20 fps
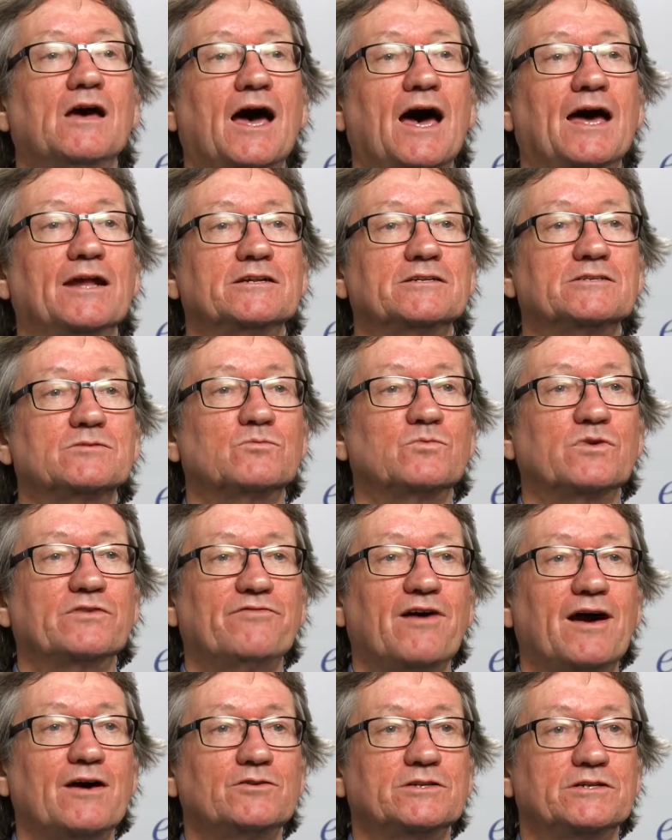And we
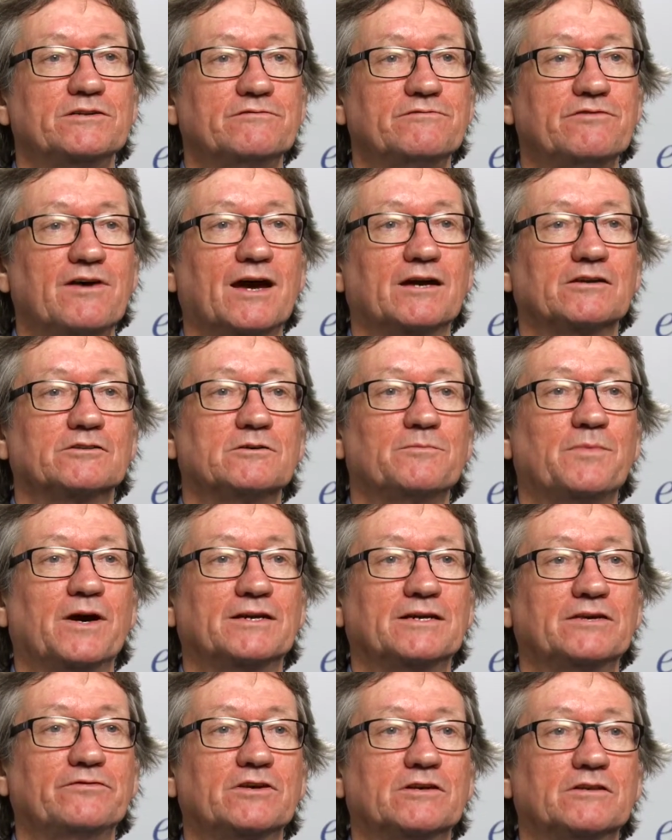found, in fact, that by
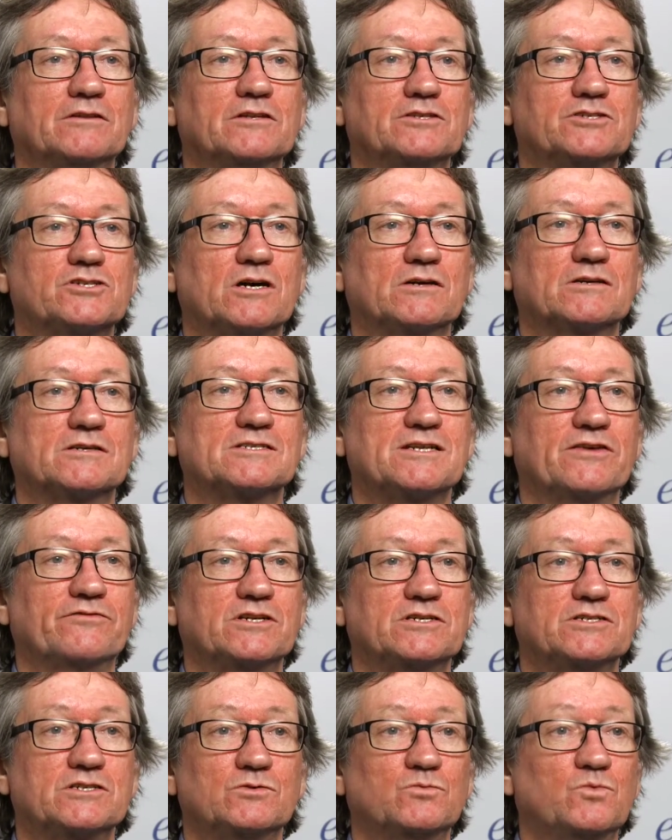giving the drugs
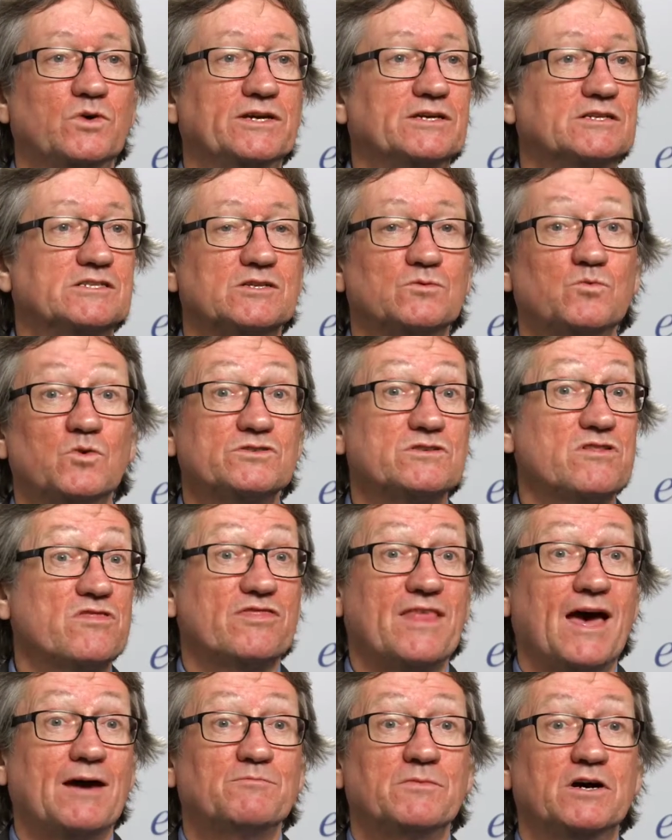every two weeks, there
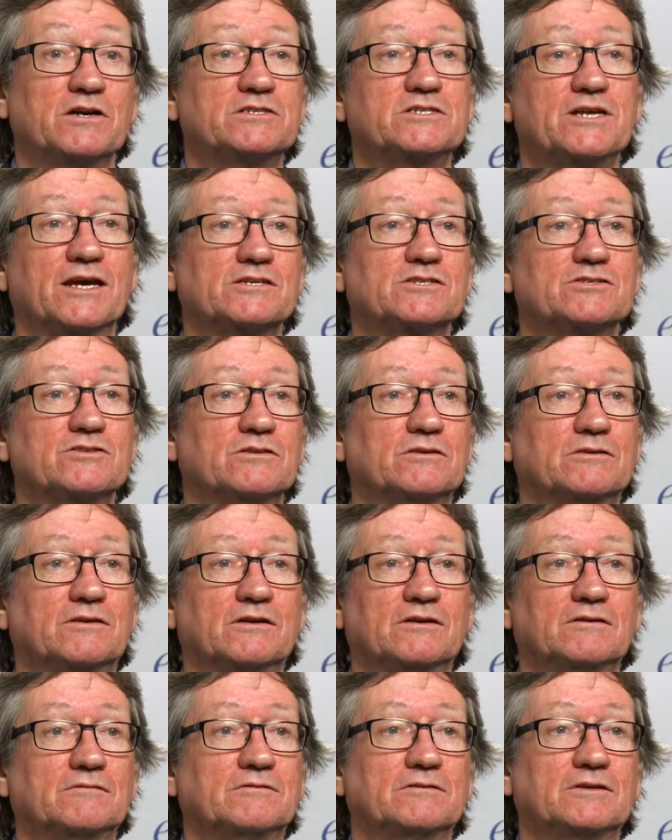wasn't that much extra
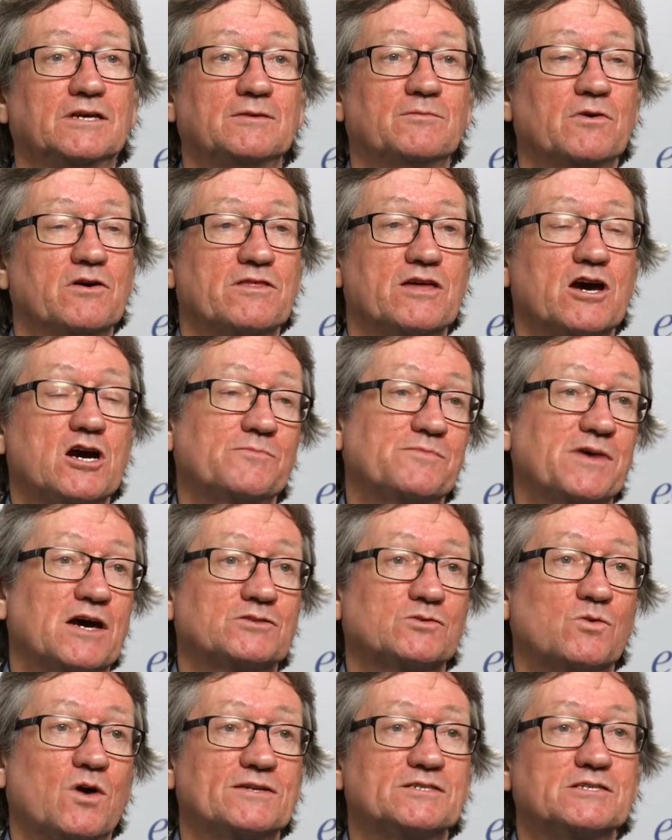chemotherapy. I
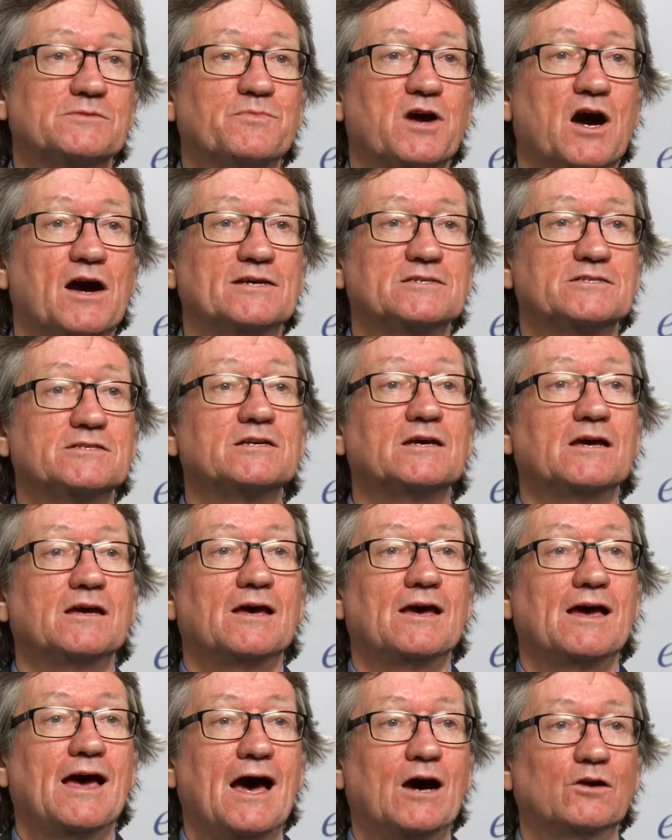was quite surprised
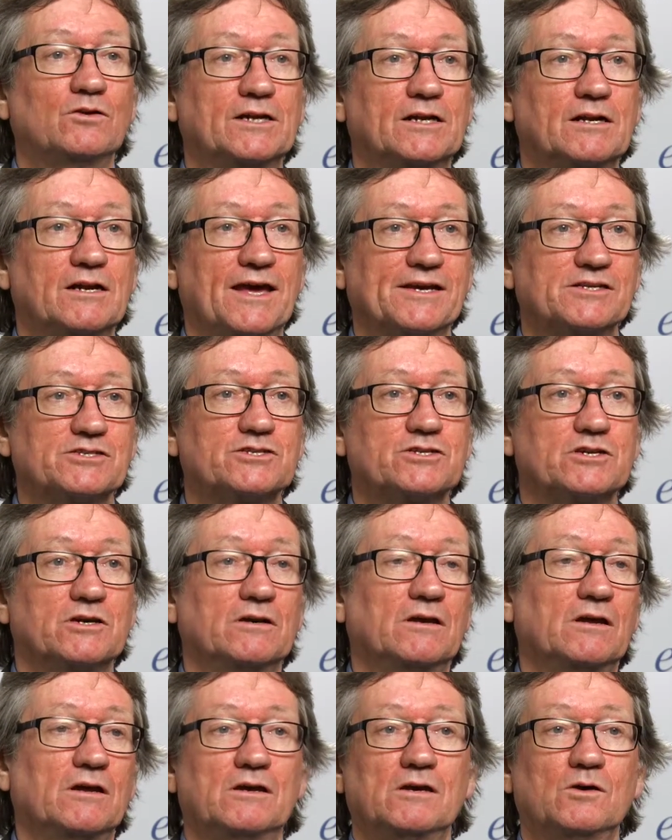how little
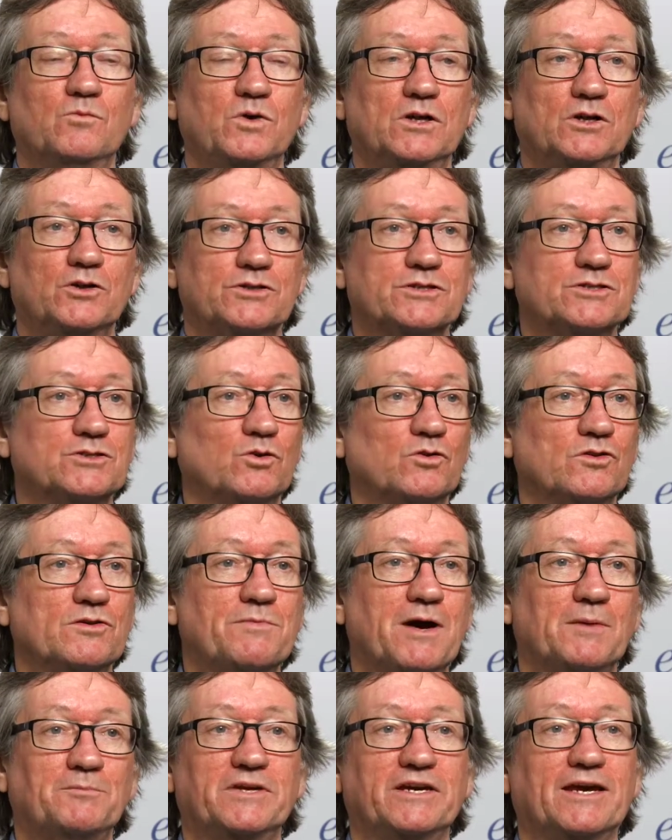extra. We looked at all the
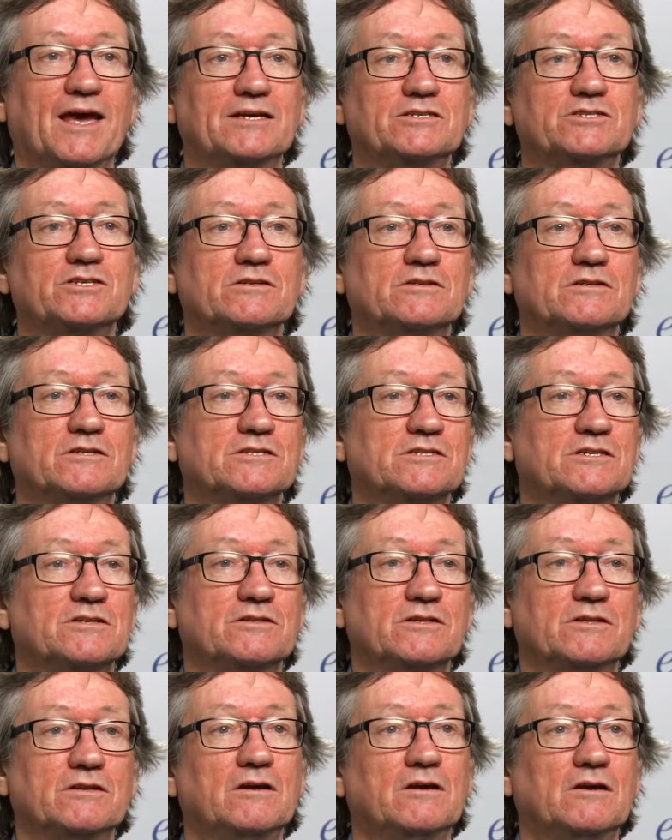publications,
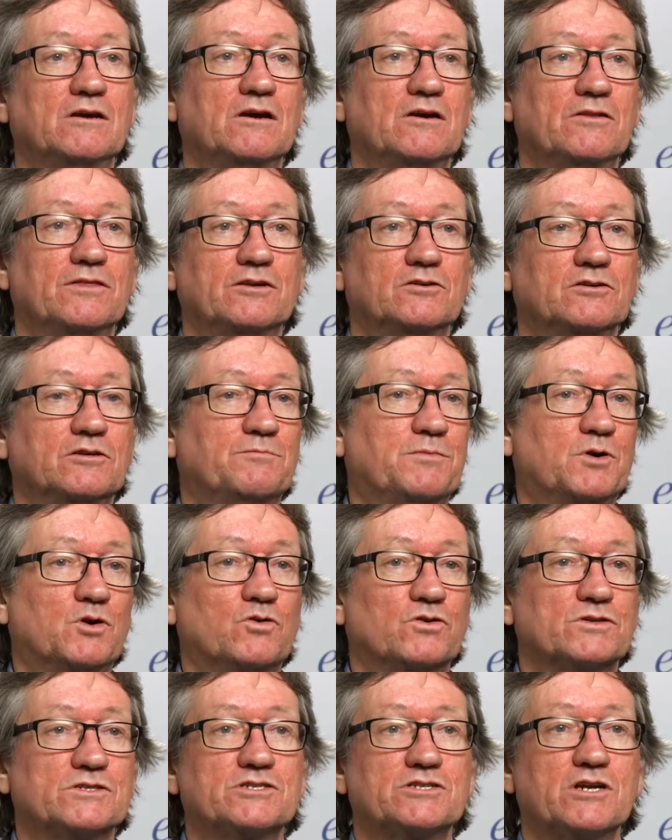and the
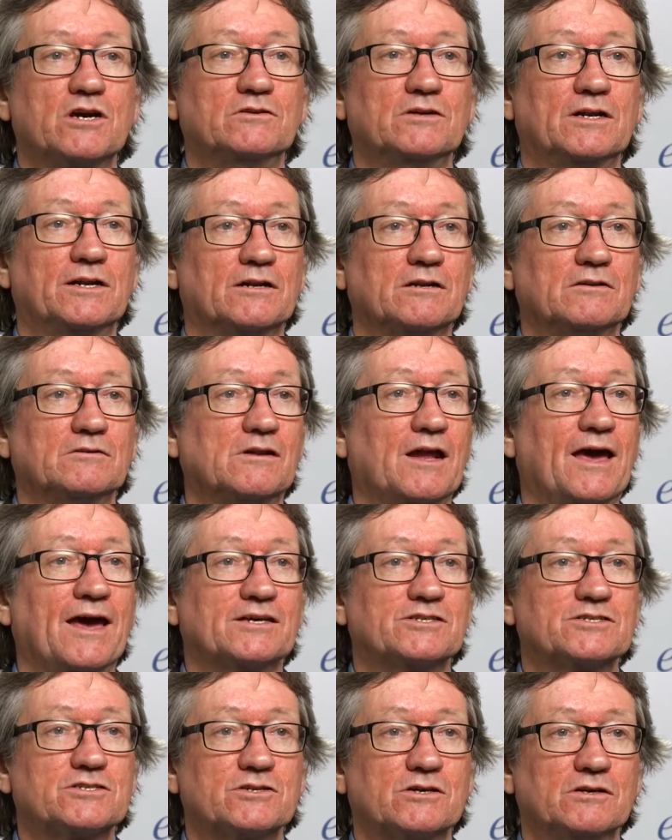reports showed little
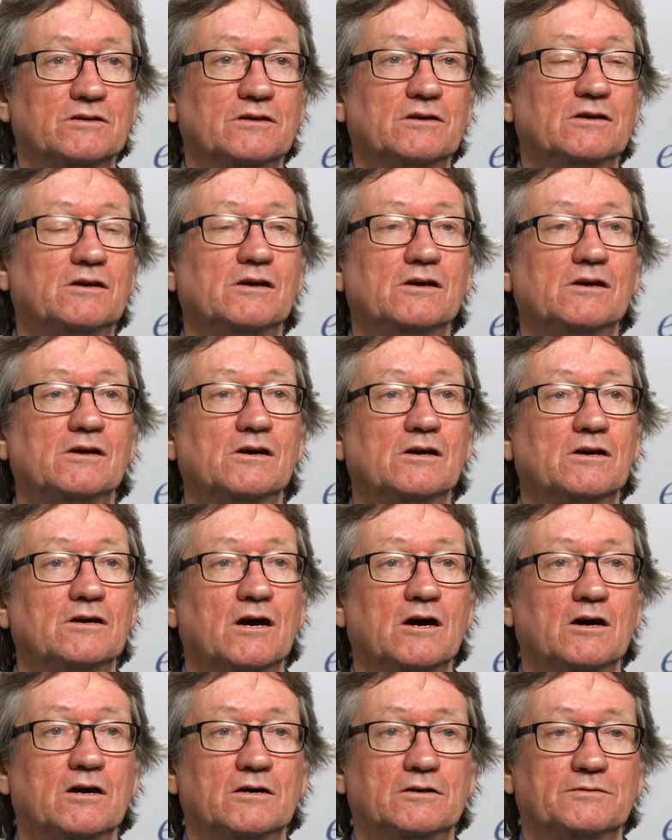extra
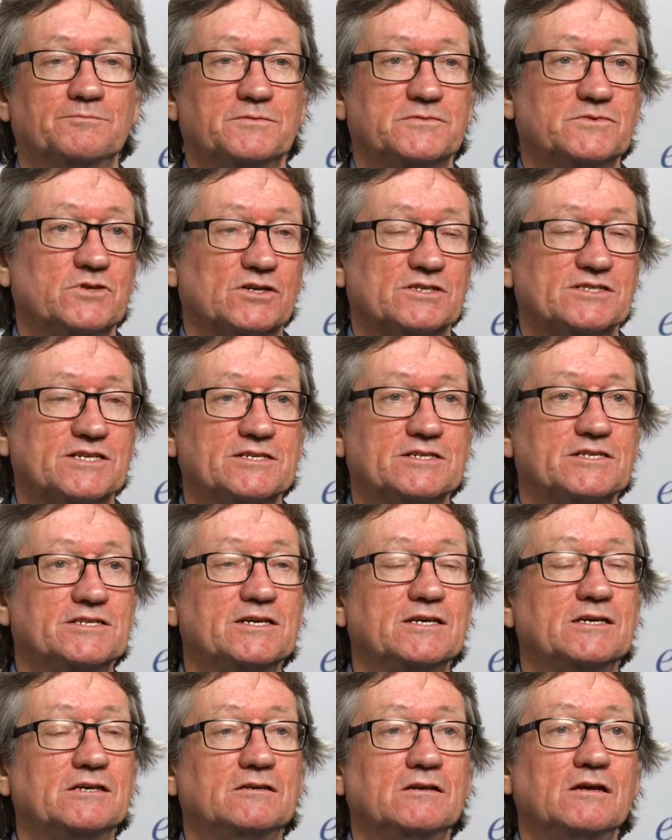uh,
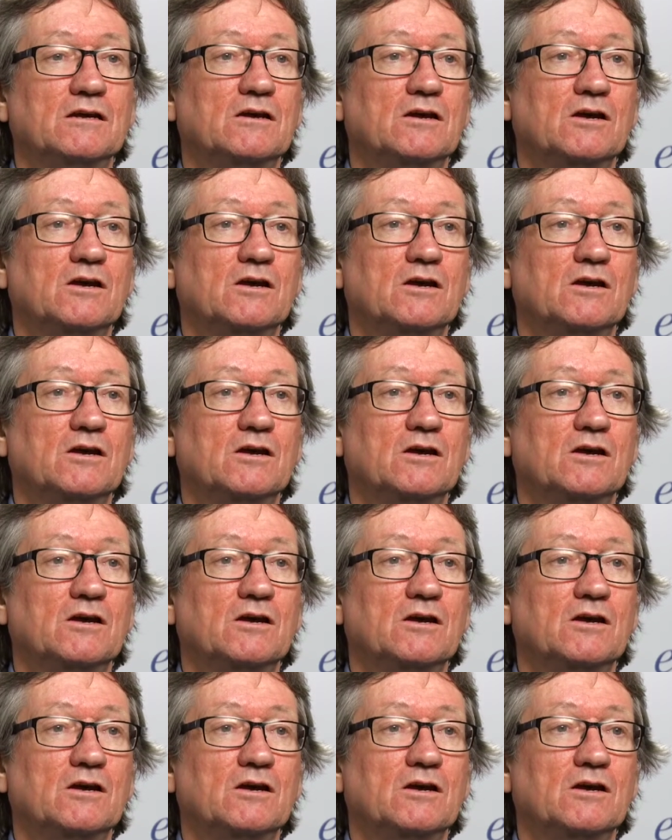toxicity.